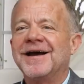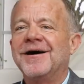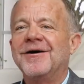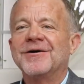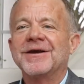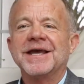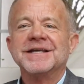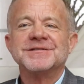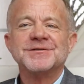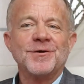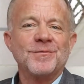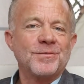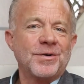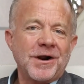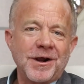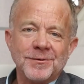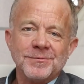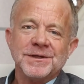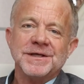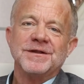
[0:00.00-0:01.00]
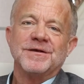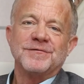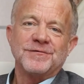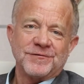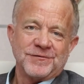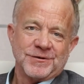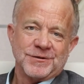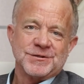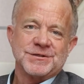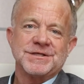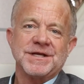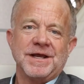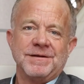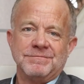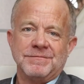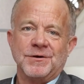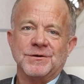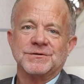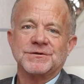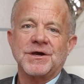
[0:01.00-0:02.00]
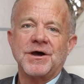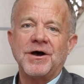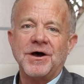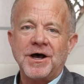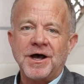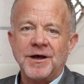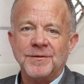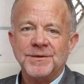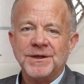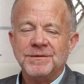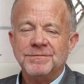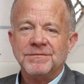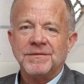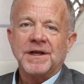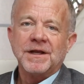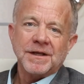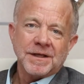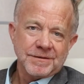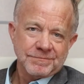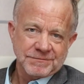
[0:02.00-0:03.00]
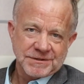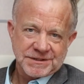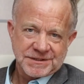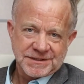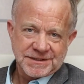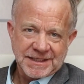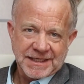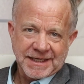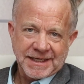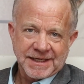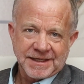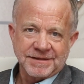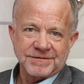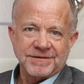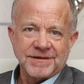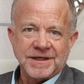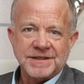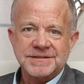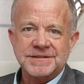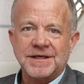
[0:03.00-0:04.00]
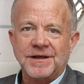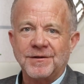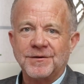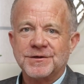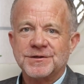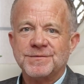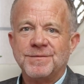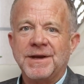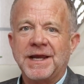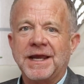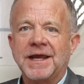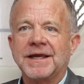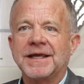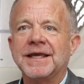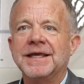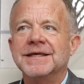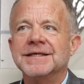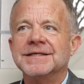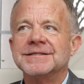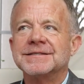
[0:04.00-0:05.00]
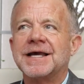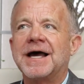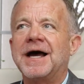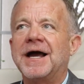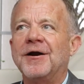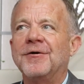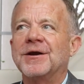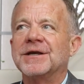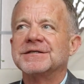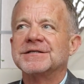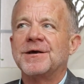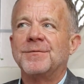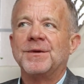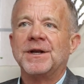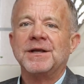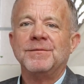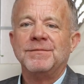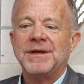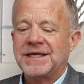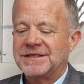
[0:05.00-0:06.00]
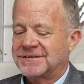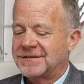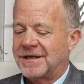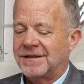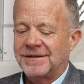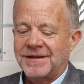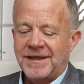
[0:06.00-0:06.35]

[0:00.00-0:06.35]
Okay, so probably the first and most common mistake that sellers make is hiring somebody based on